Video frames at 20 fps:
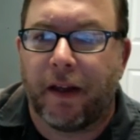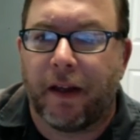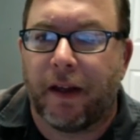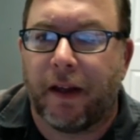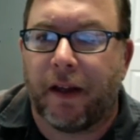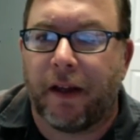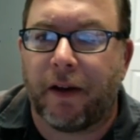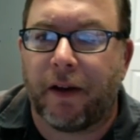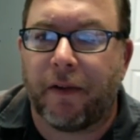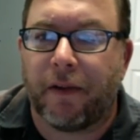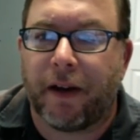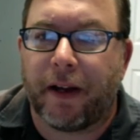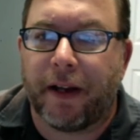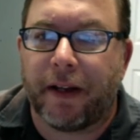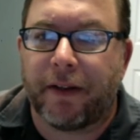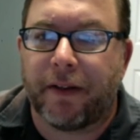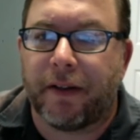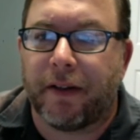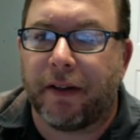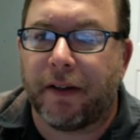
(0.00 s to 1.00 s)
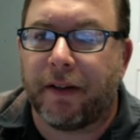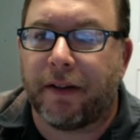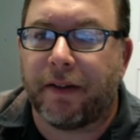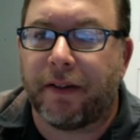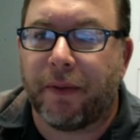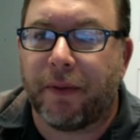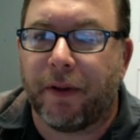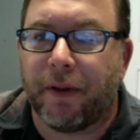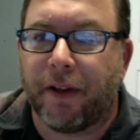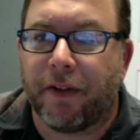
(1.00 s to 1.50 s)
All right, let's
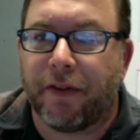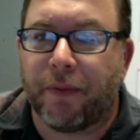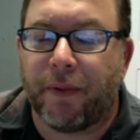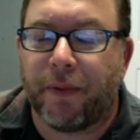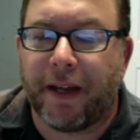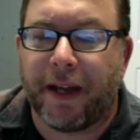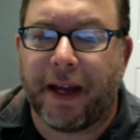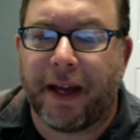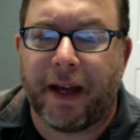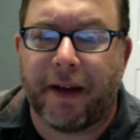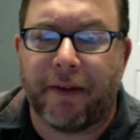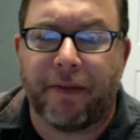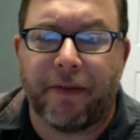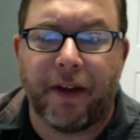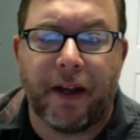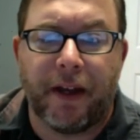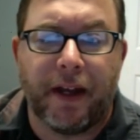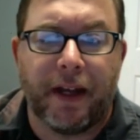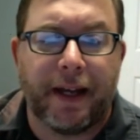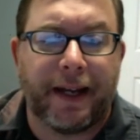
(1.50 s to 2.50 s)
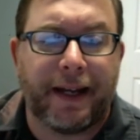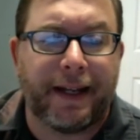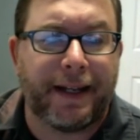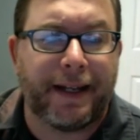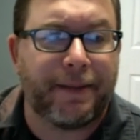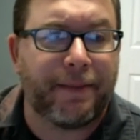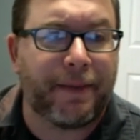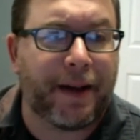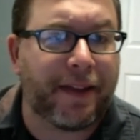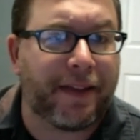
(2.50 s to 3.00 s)
see what else we have.
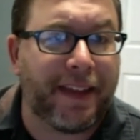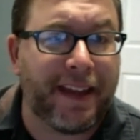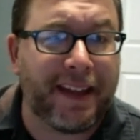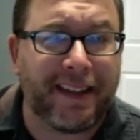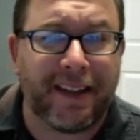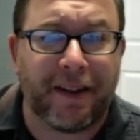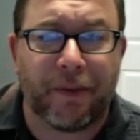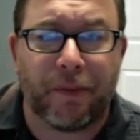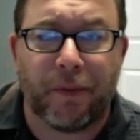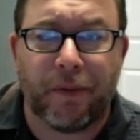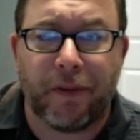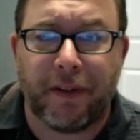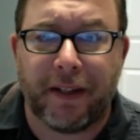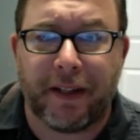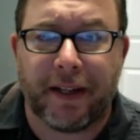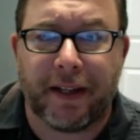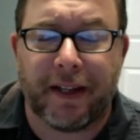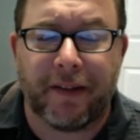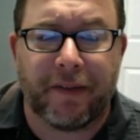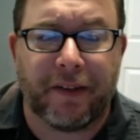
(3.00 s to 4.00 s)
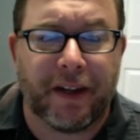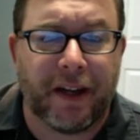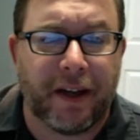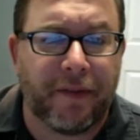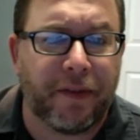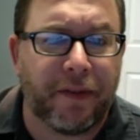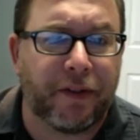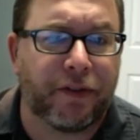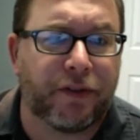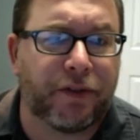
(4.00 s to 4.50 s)
I think that really kind of
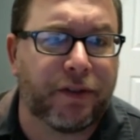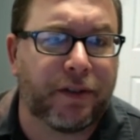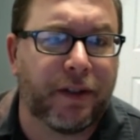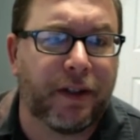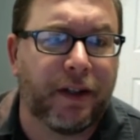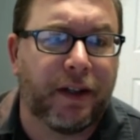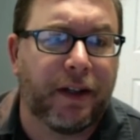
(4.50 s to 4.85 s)
covers